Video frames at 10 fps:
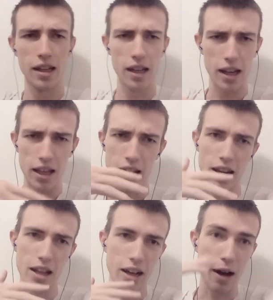And
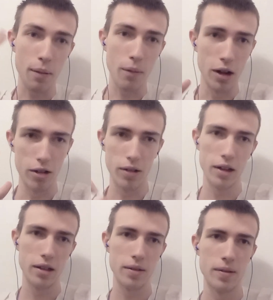it got me wondering,
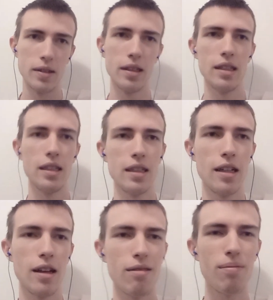
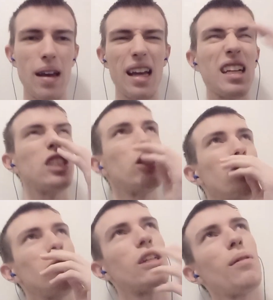man,
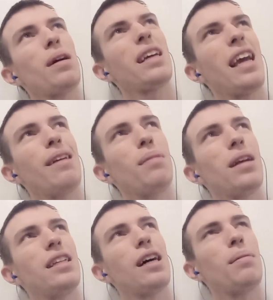should I put cable on
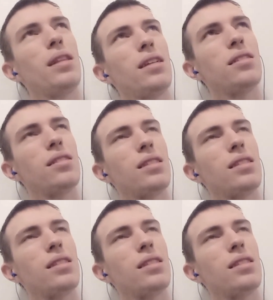top of this?